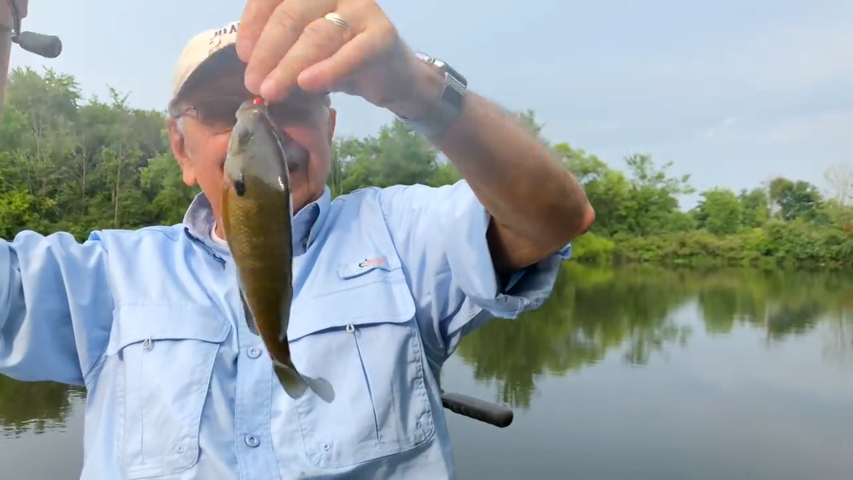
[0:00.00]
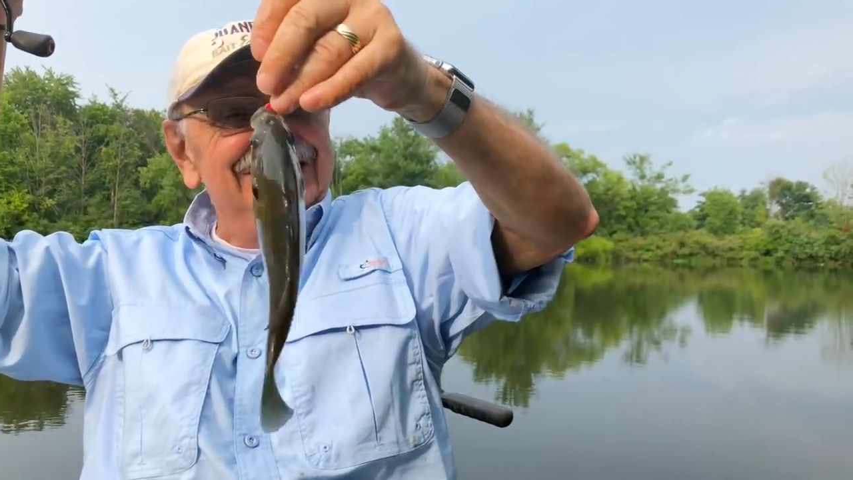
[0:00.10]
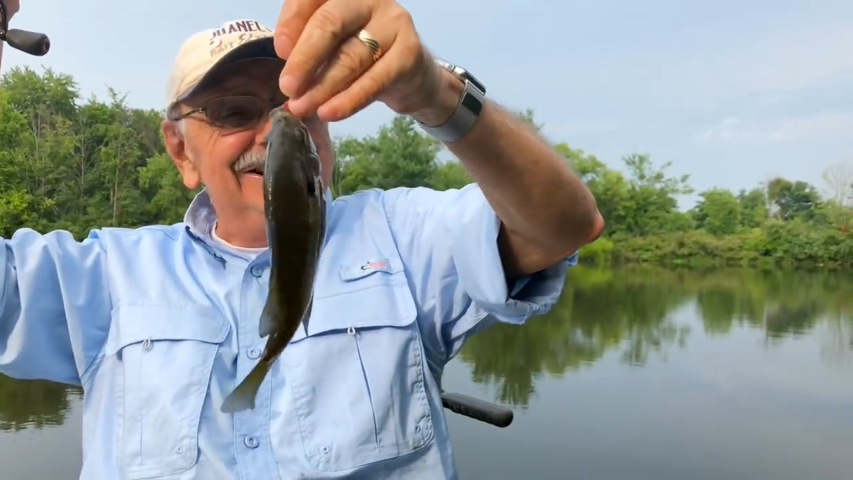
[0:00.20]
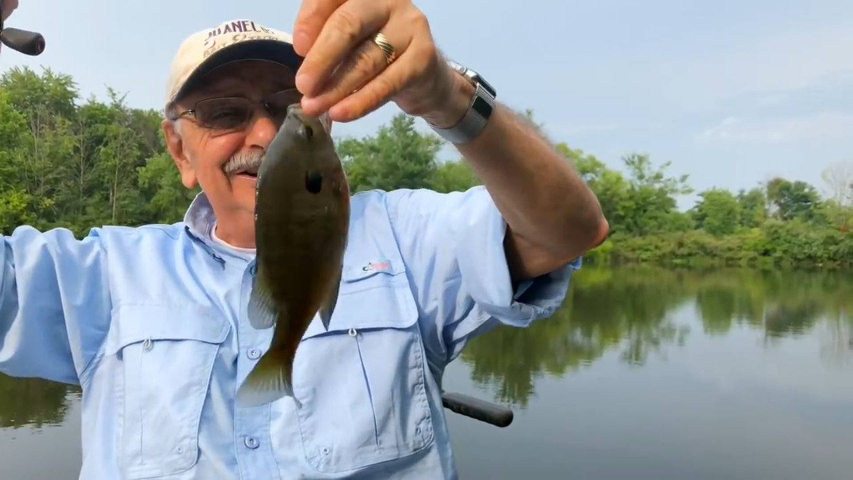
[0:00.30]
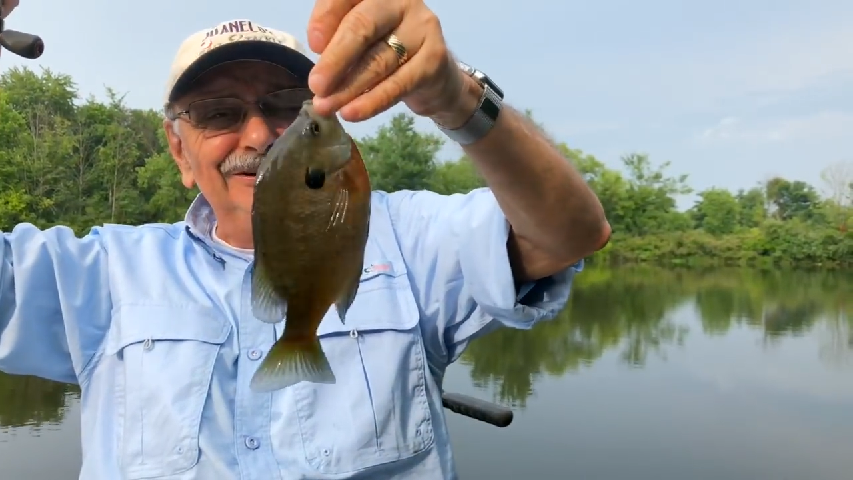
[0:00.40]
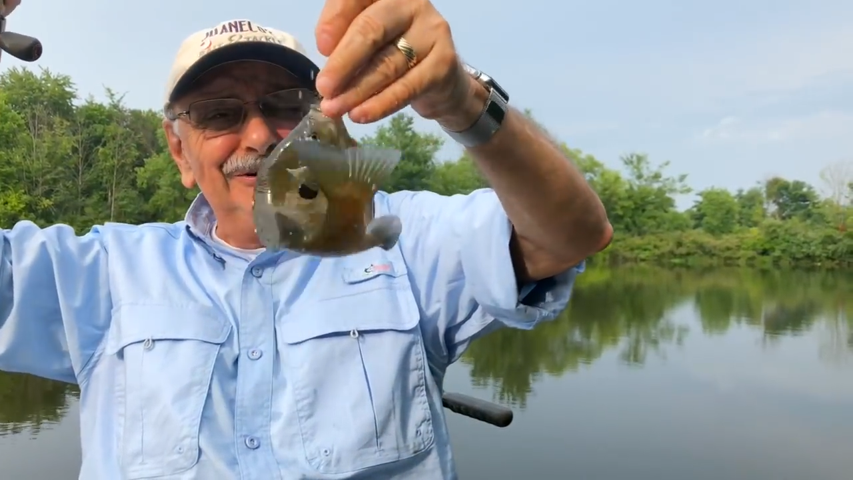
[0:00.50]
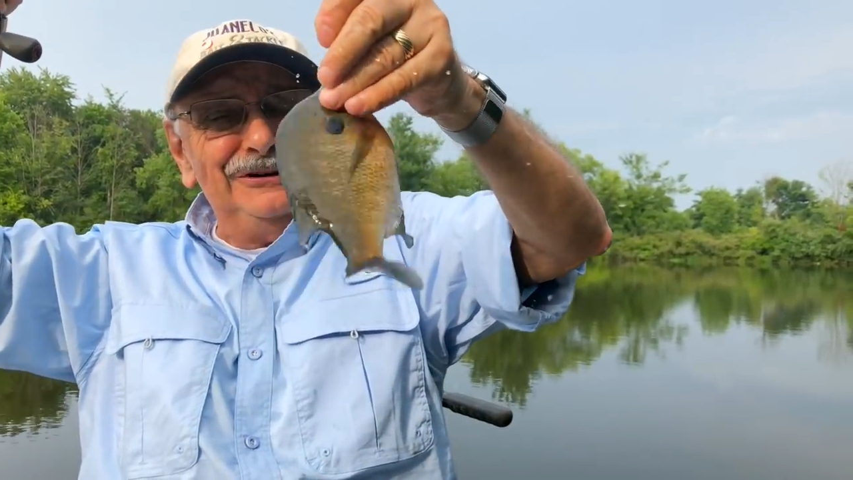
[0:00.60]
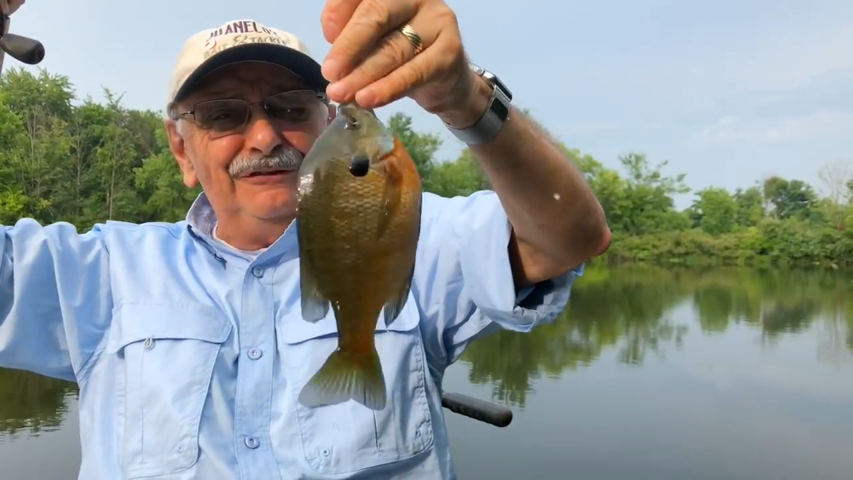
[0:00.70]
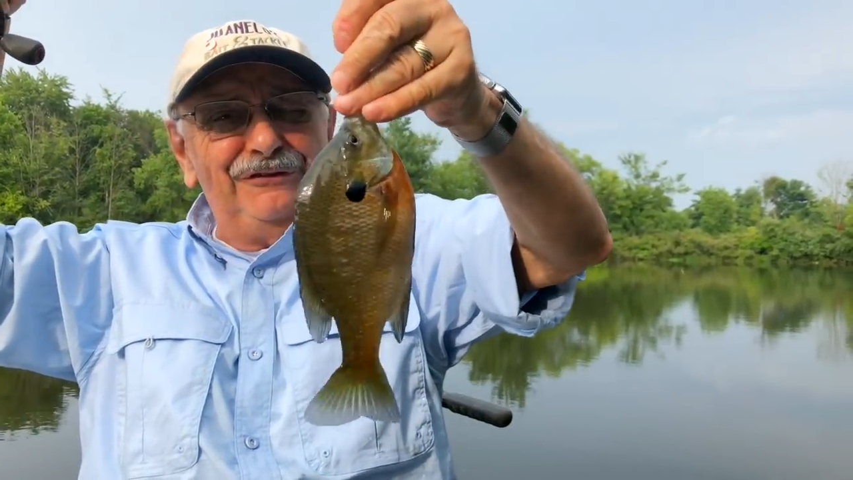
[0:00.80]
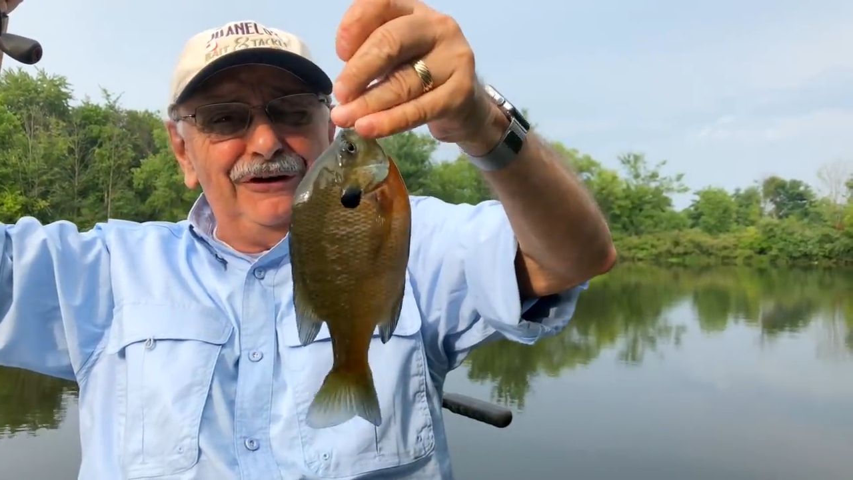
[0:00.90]
let the
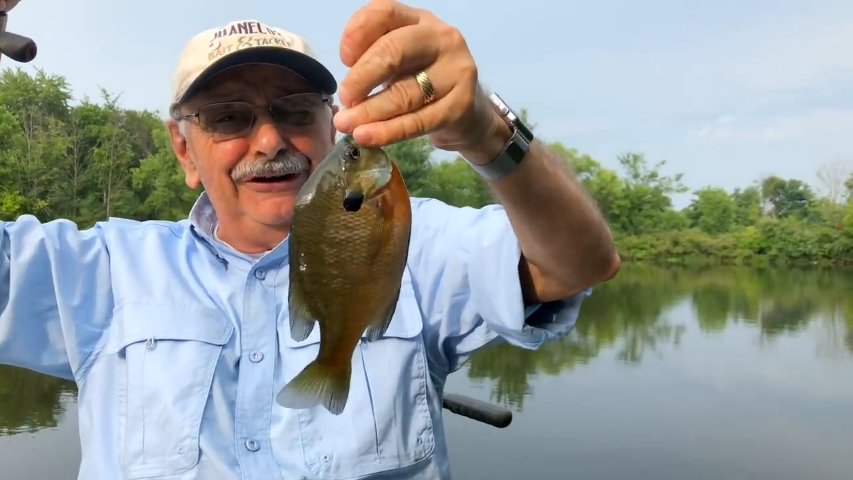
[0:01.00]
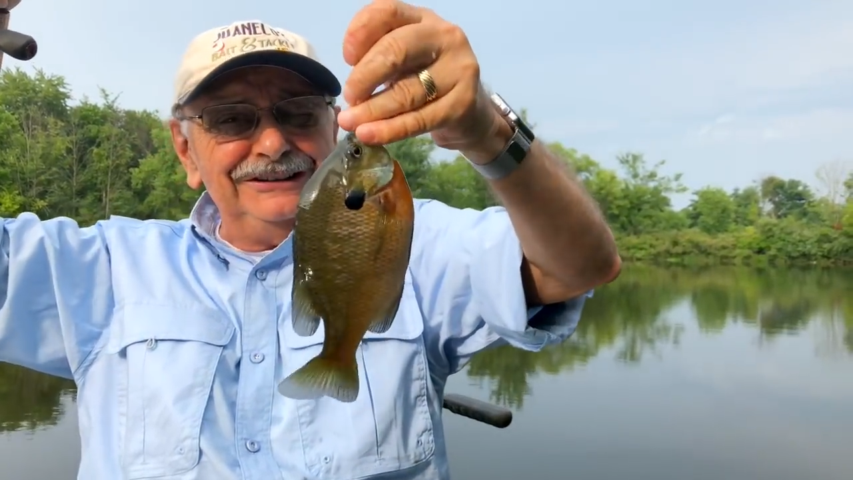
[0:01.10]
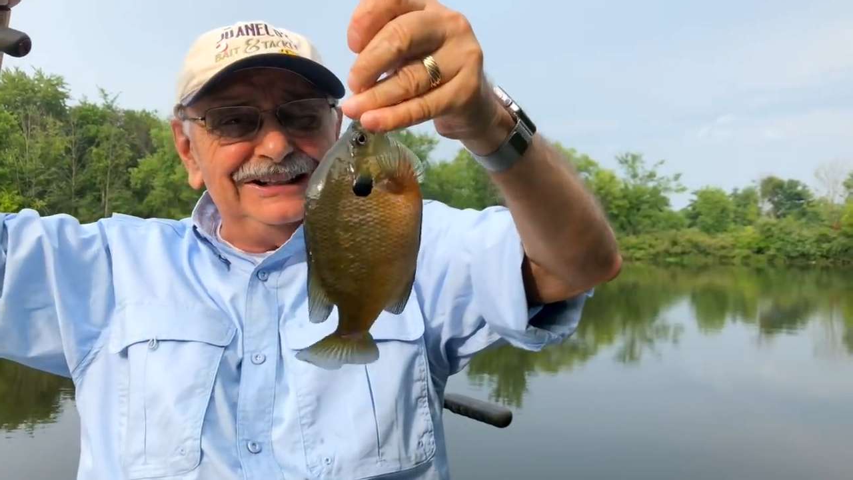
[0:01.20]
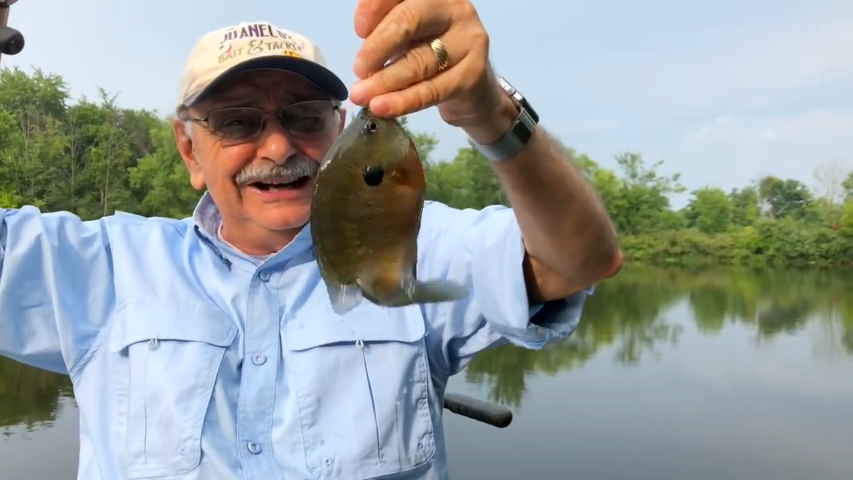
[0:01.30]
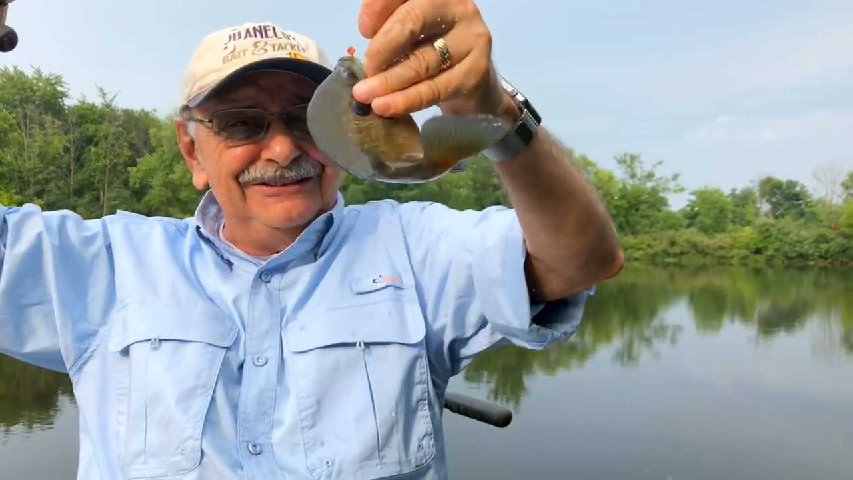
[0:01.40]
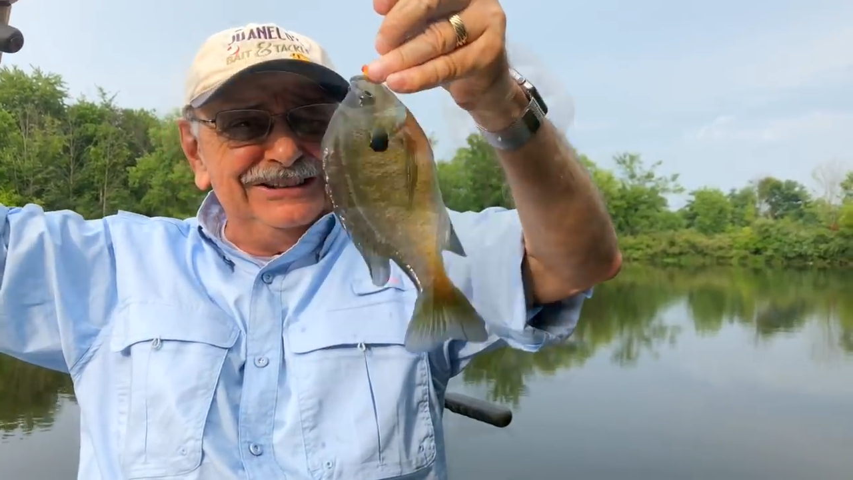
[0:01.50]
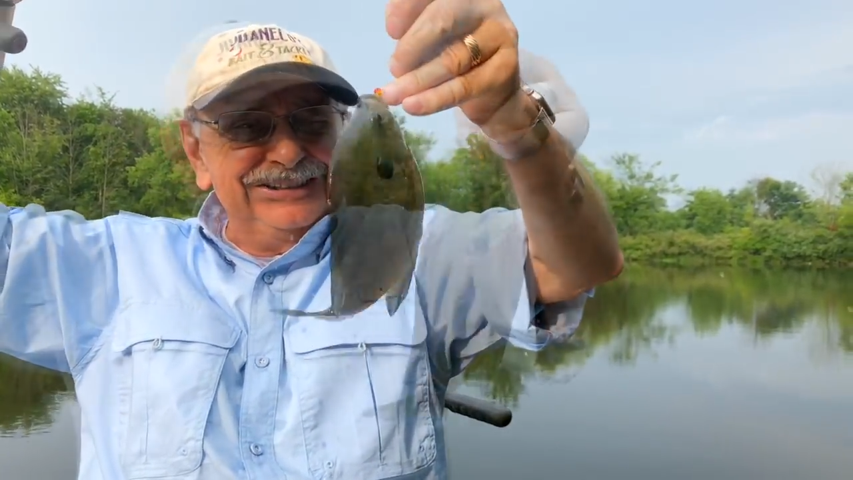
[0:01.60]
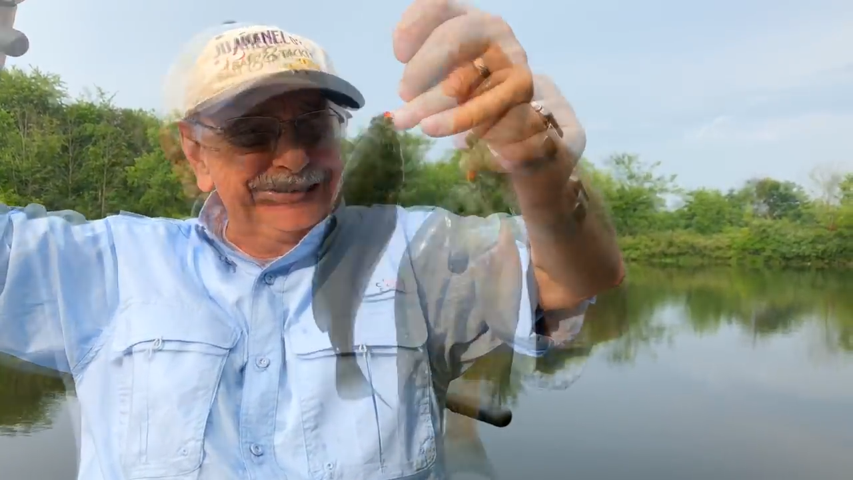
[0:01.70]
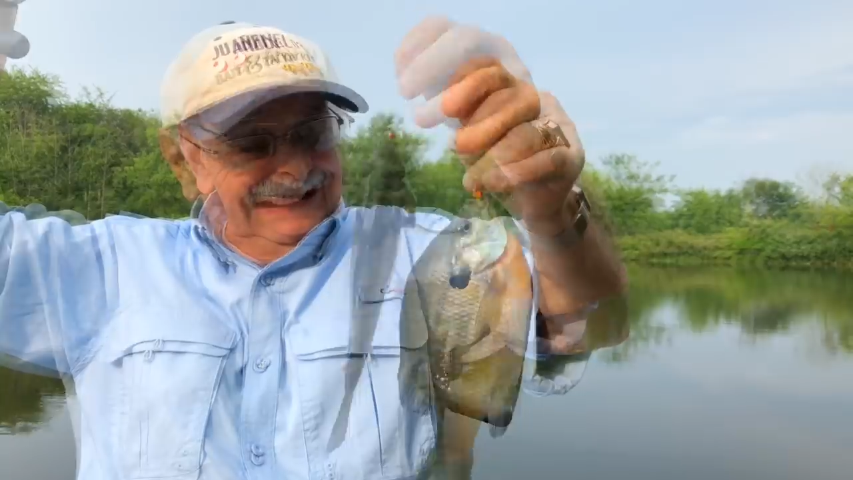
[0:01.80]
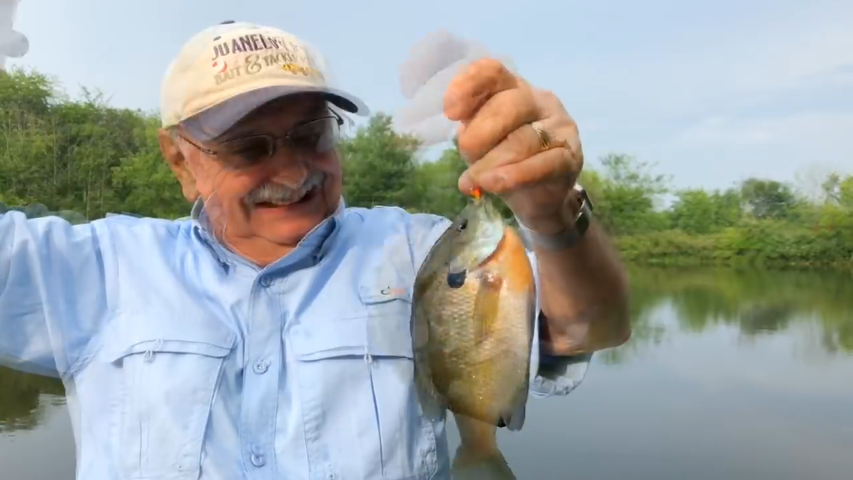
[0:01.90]
lure fall down
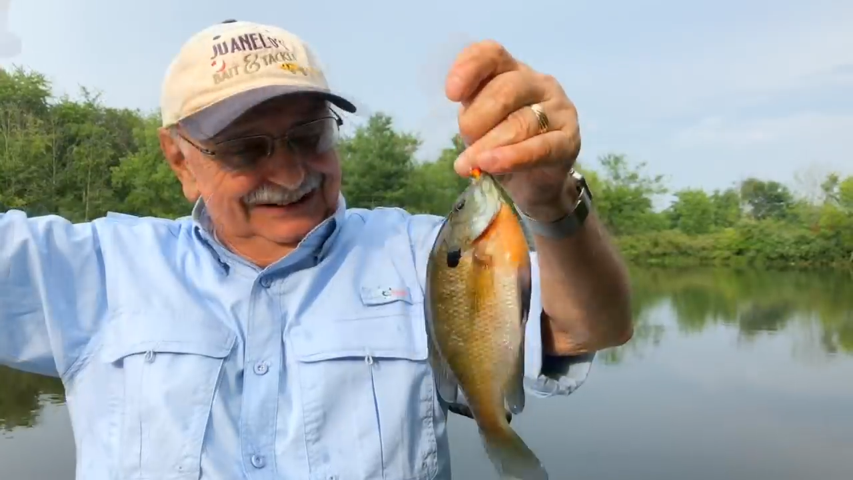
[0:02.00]
under.